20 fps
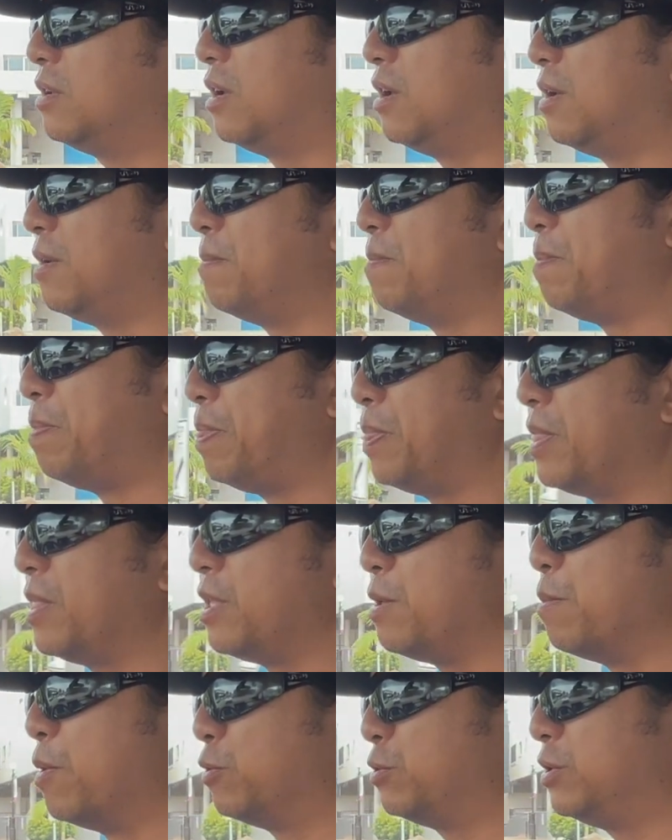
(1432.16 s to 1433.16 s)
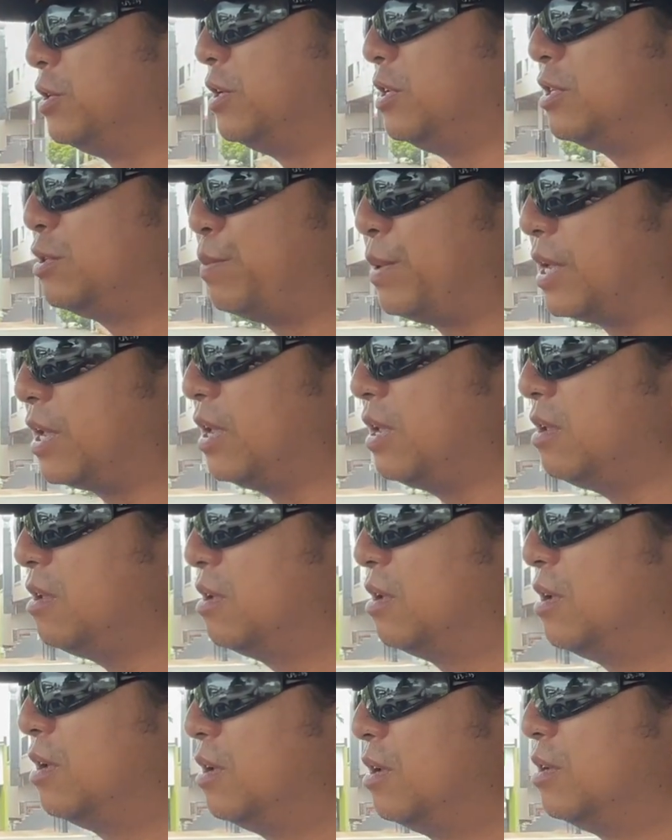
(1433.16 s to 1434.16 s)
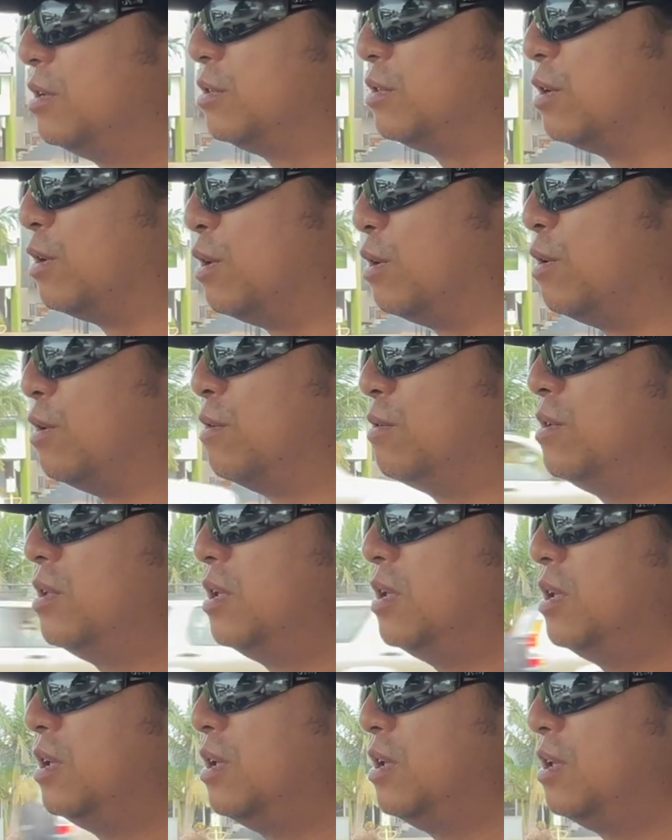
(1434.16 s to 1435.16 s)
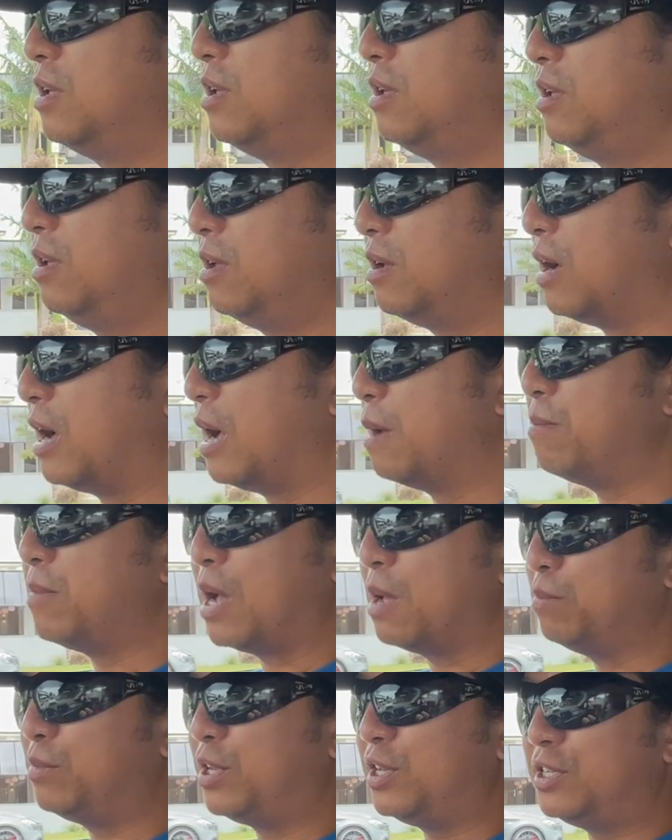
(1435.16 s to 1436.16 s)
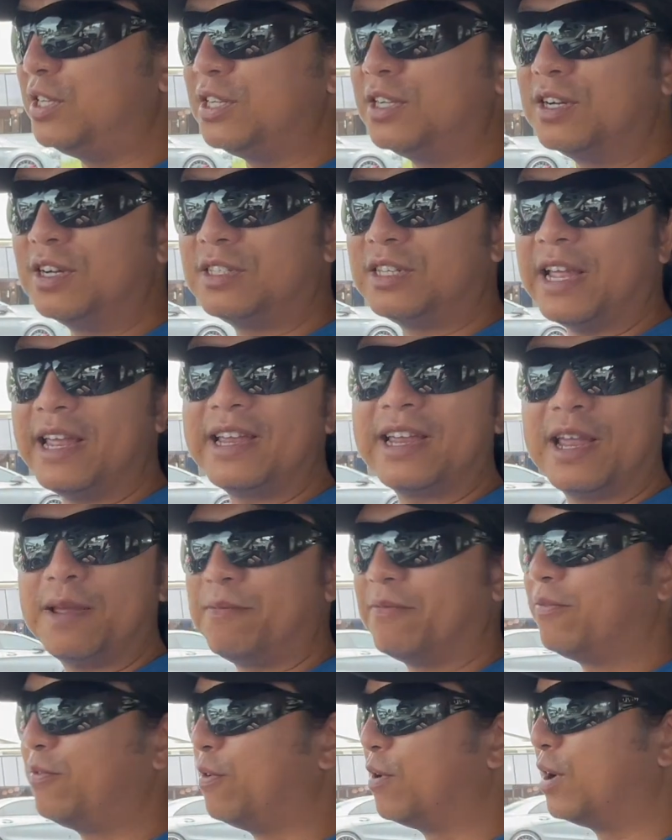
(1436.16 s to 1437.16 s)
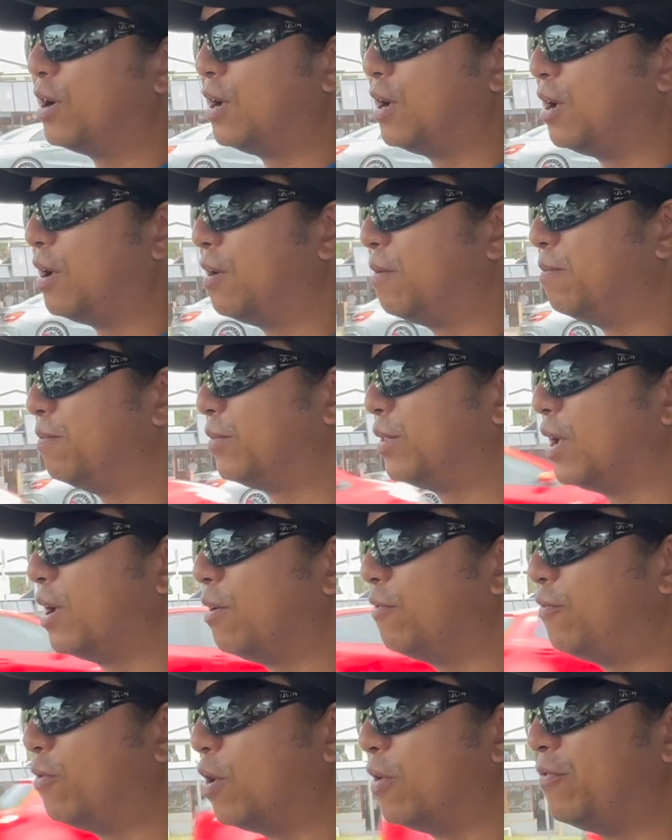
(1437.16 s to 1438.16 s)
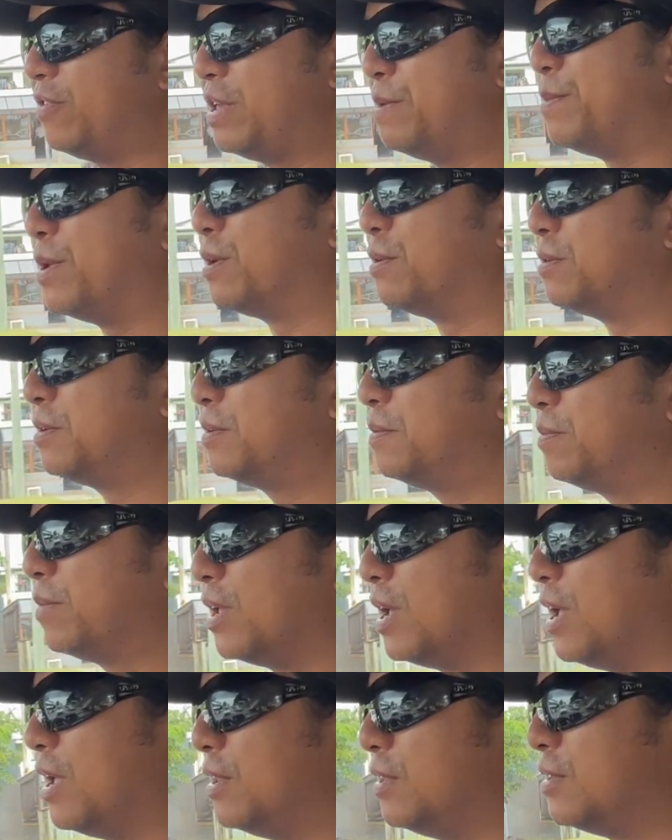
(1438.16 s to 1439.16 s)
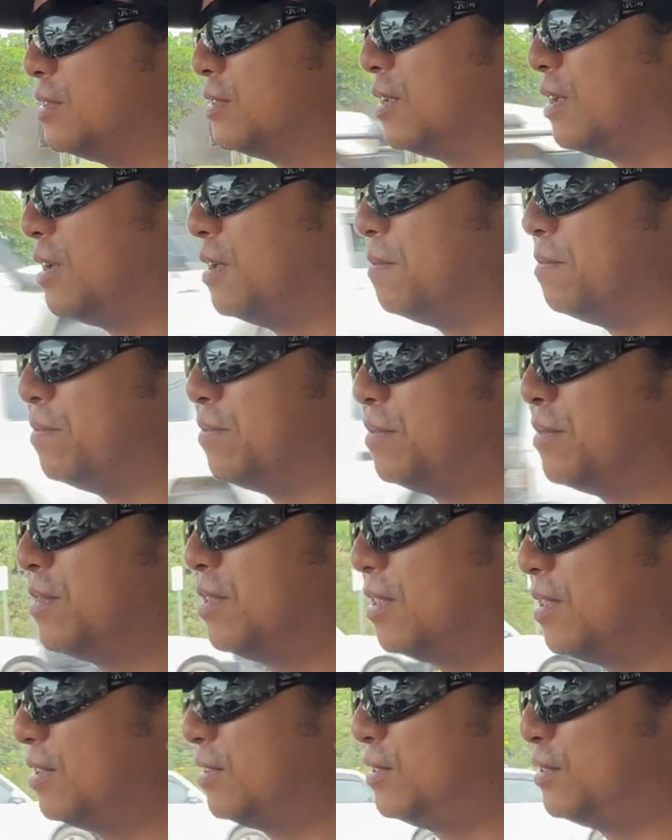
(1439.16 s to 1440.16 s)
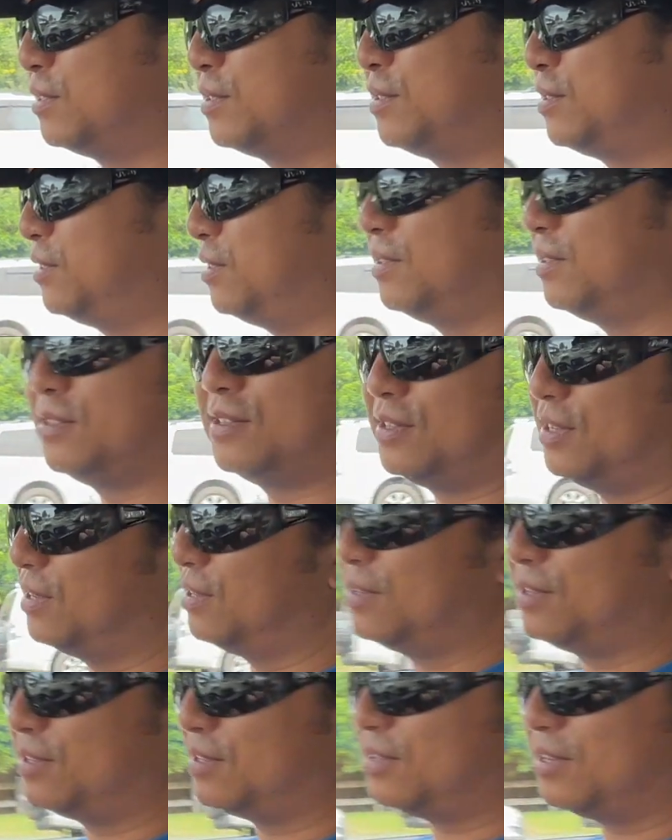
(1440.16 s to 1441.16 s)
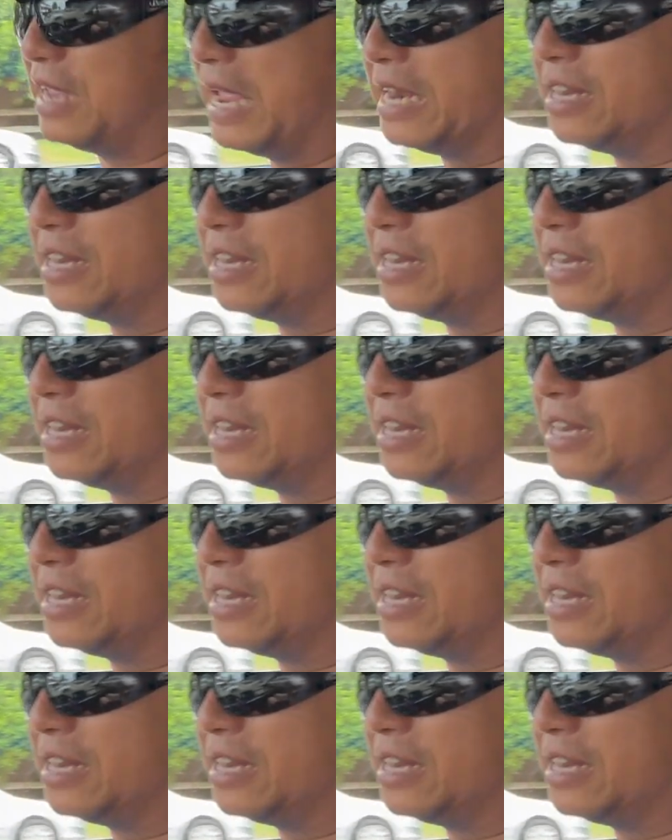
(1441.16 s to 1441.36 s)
um, emotionally speaking. So I'm, I'm teaching her day game from um, uh, for a female, and um, at